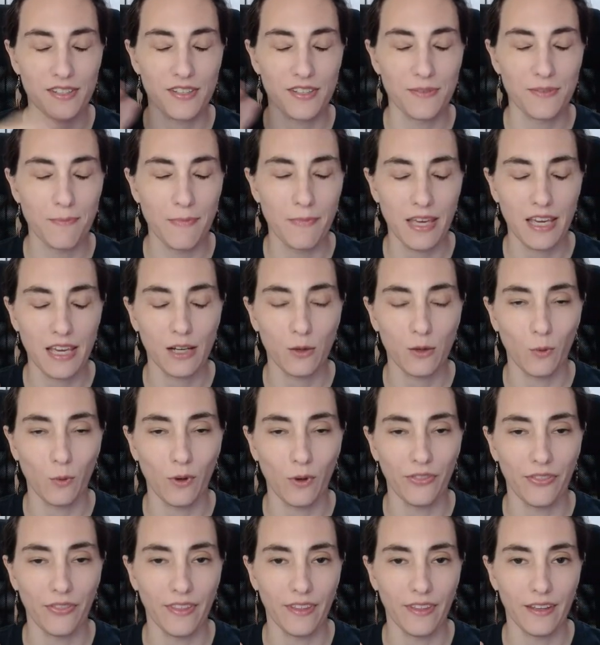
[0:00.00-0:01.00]
to make
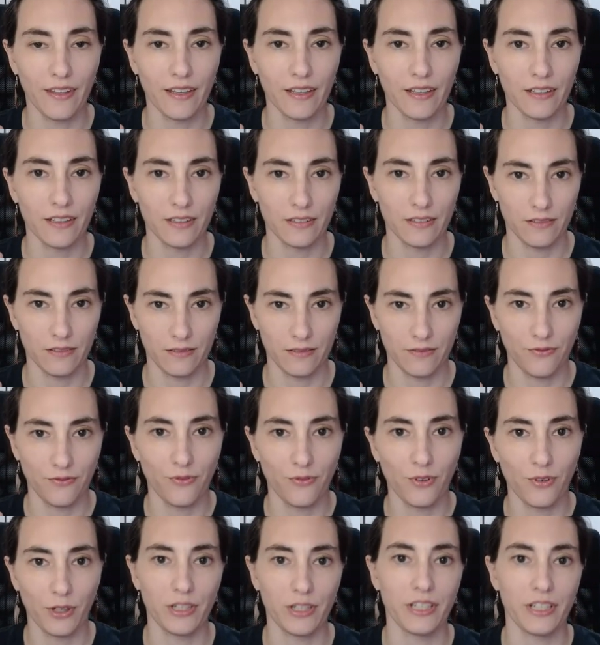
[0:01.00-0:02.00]
one thing
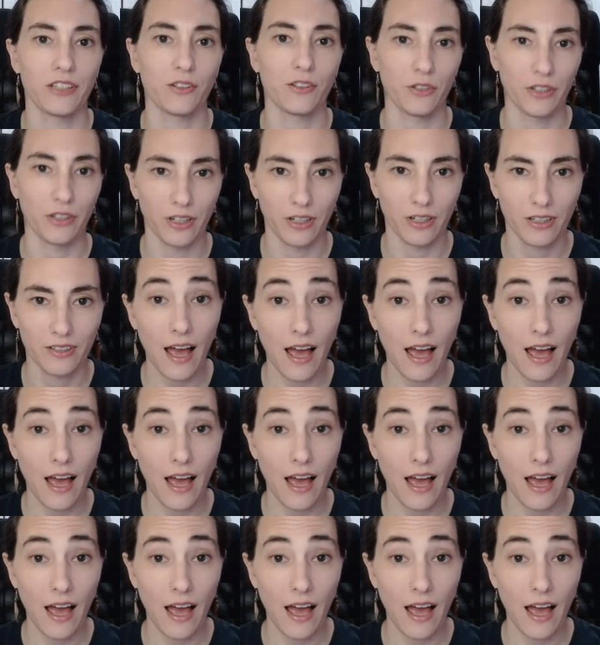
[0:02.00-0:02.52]
very clear.